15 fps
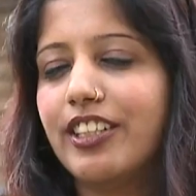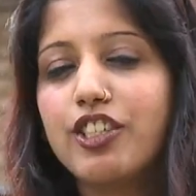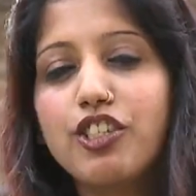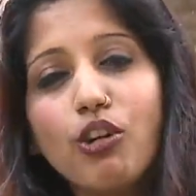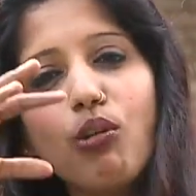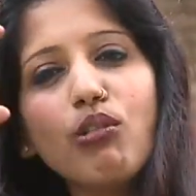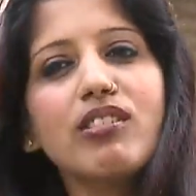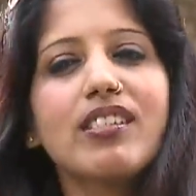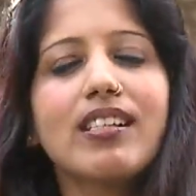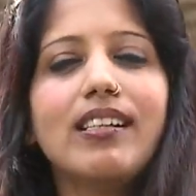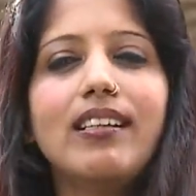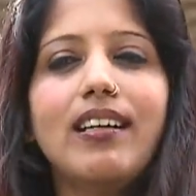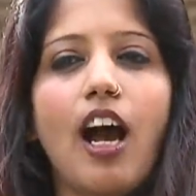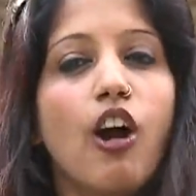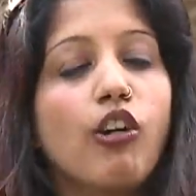The
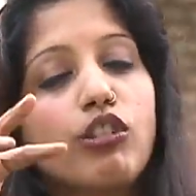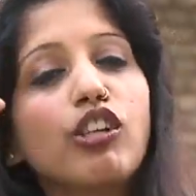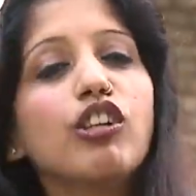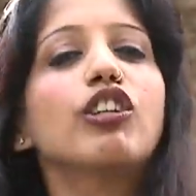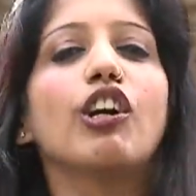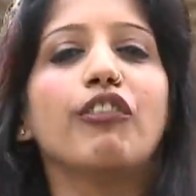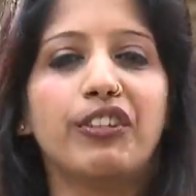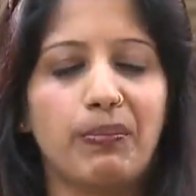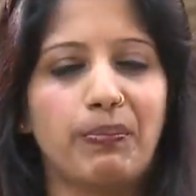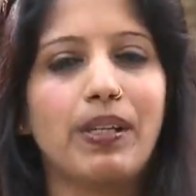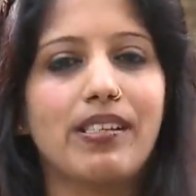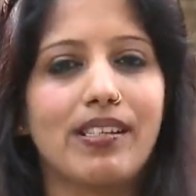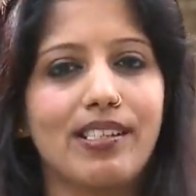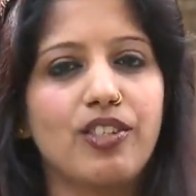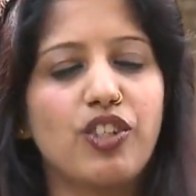total outlook of the
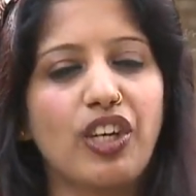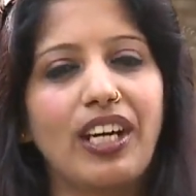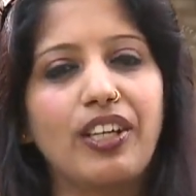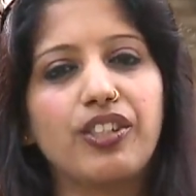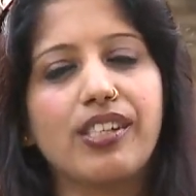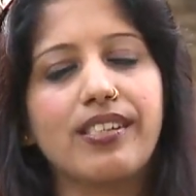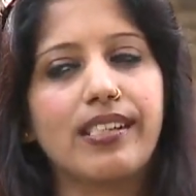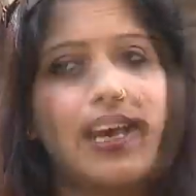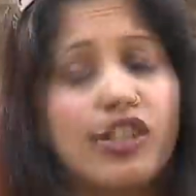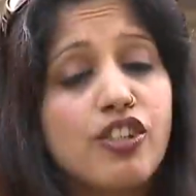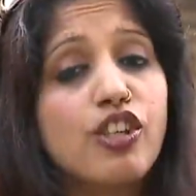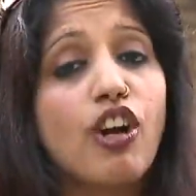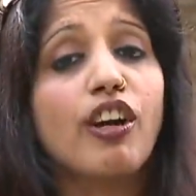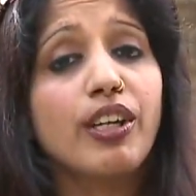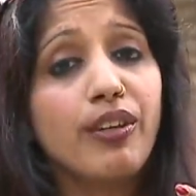person changes. The
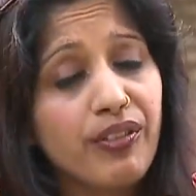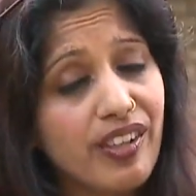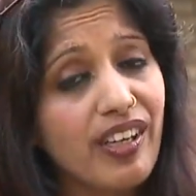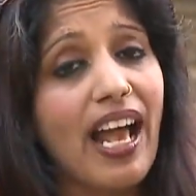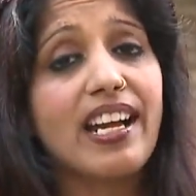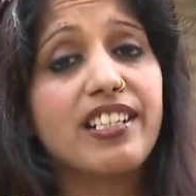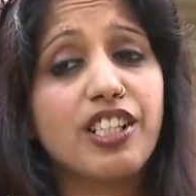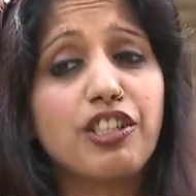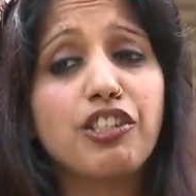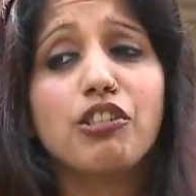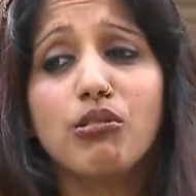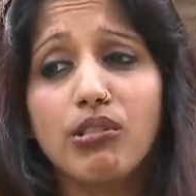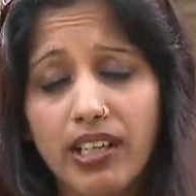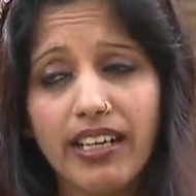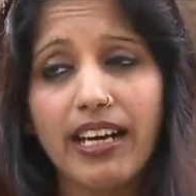sort of
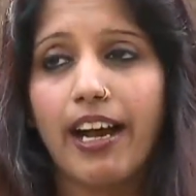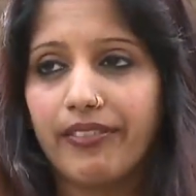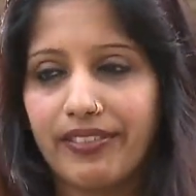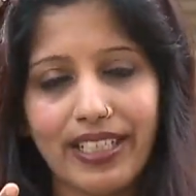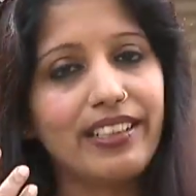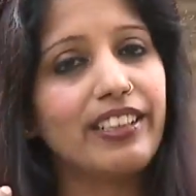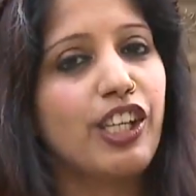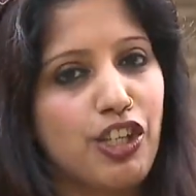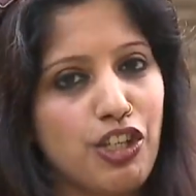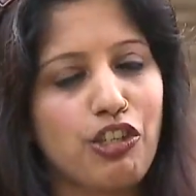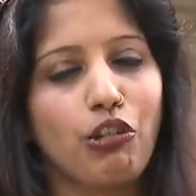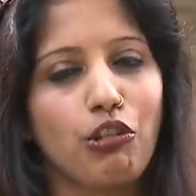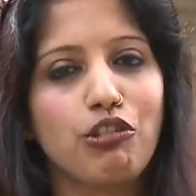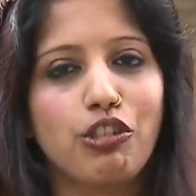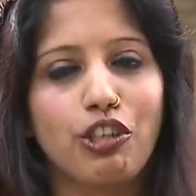gratitude and love that they
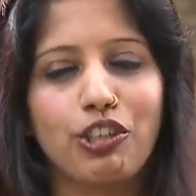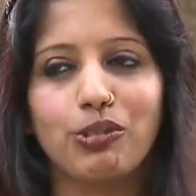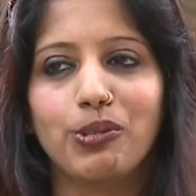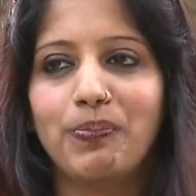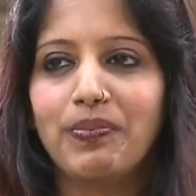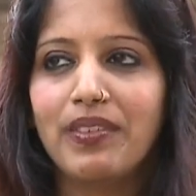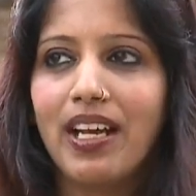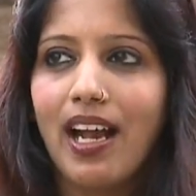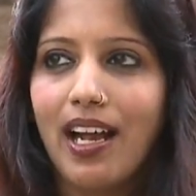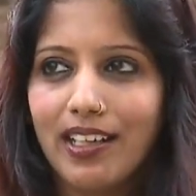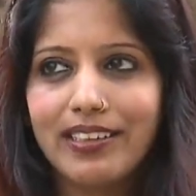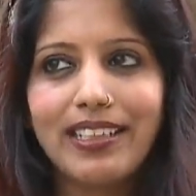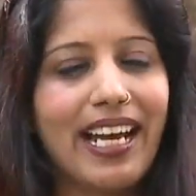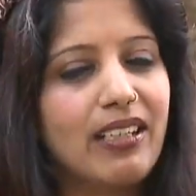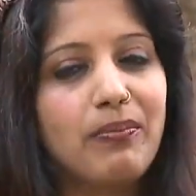show to you,
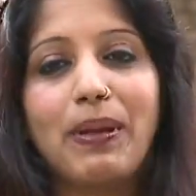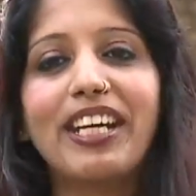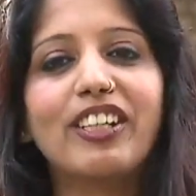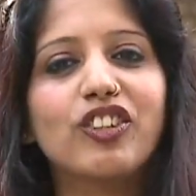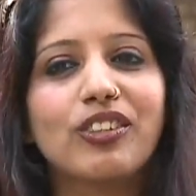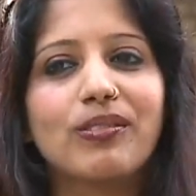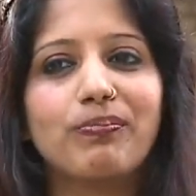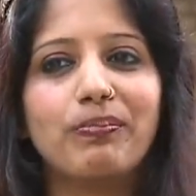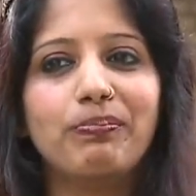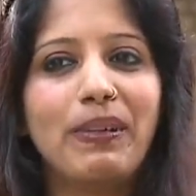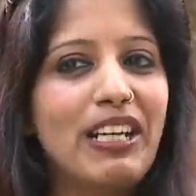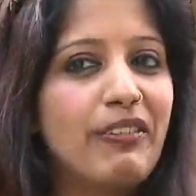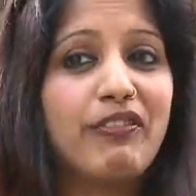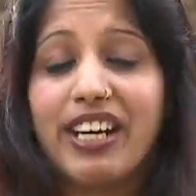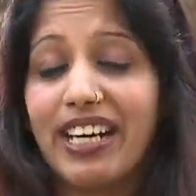that makes
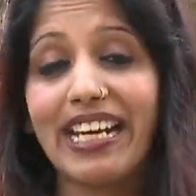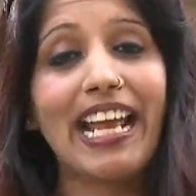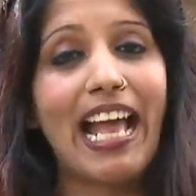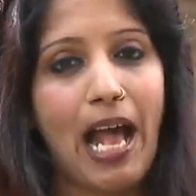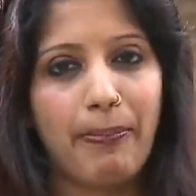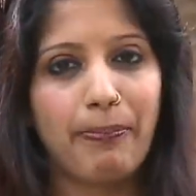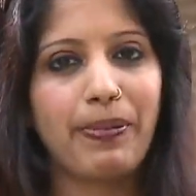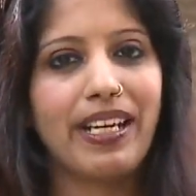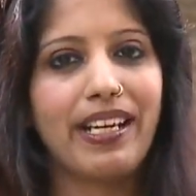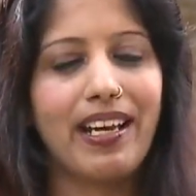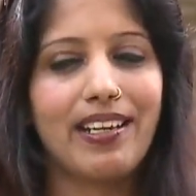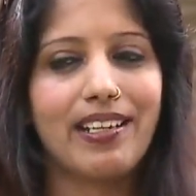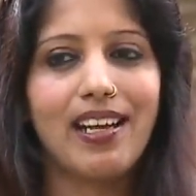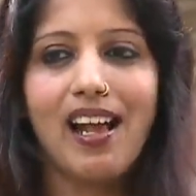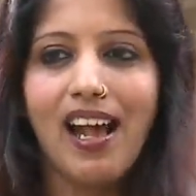me very happy,
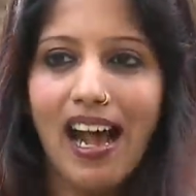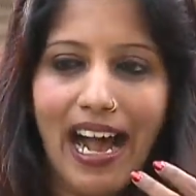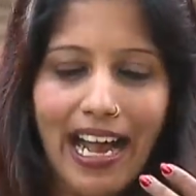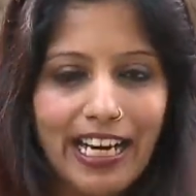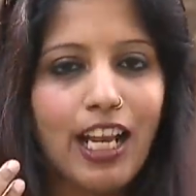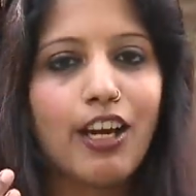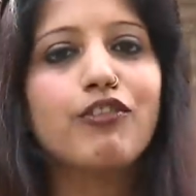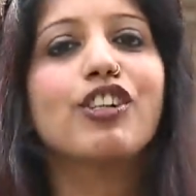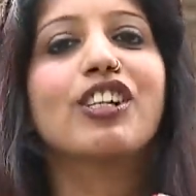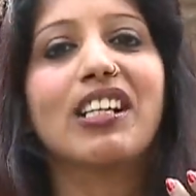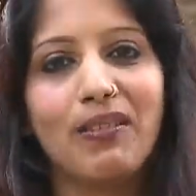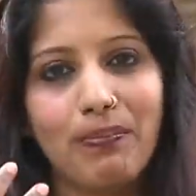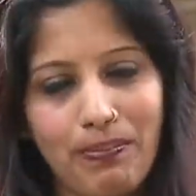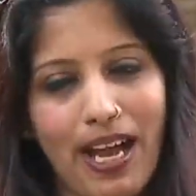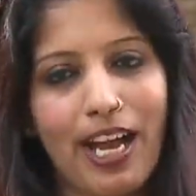and I love to
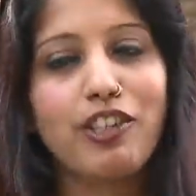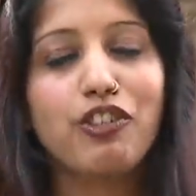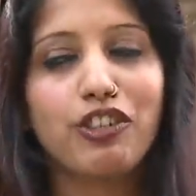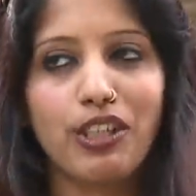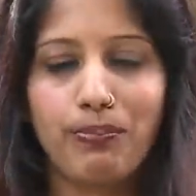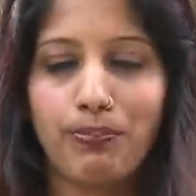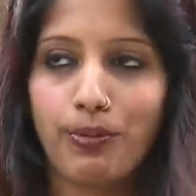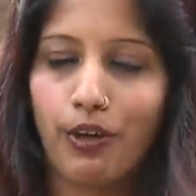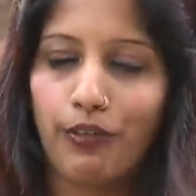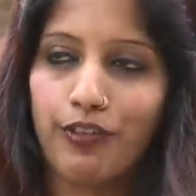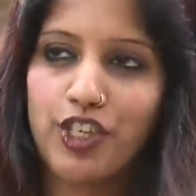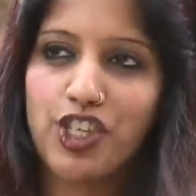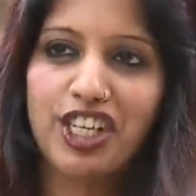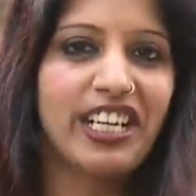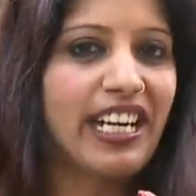come back to the
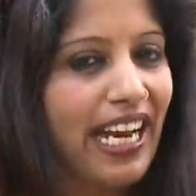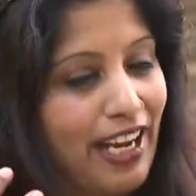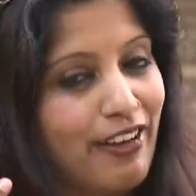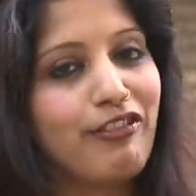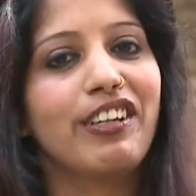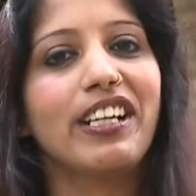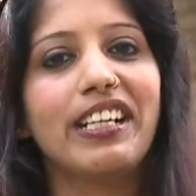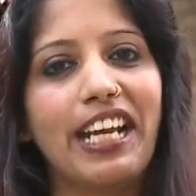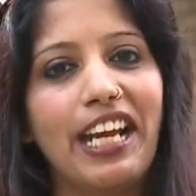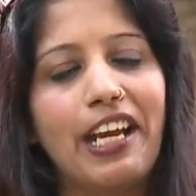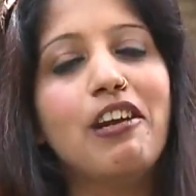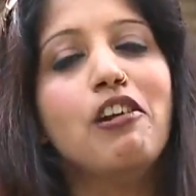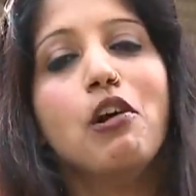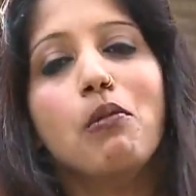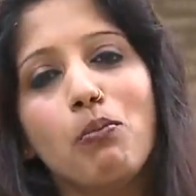profession every day
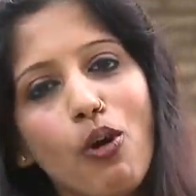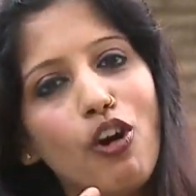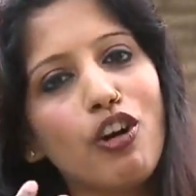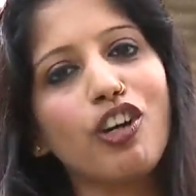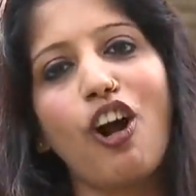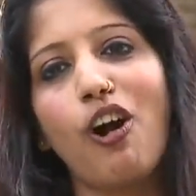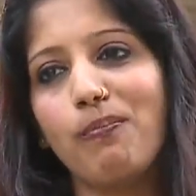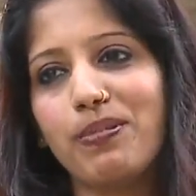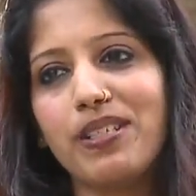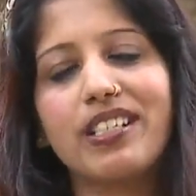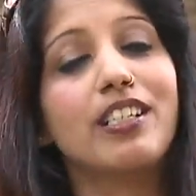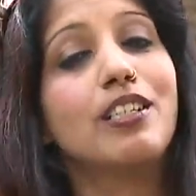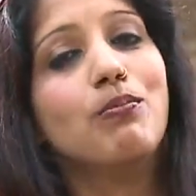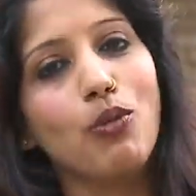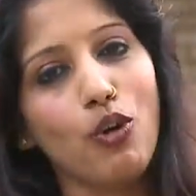more
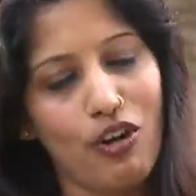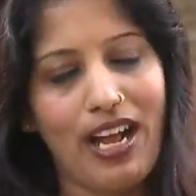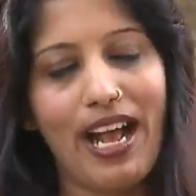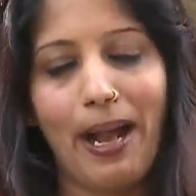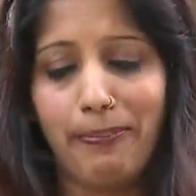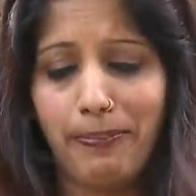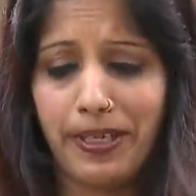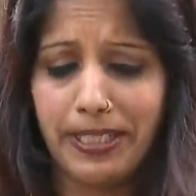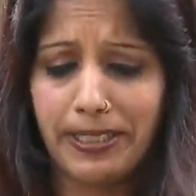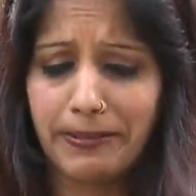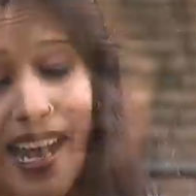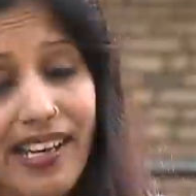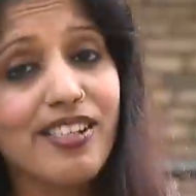competent, more happier.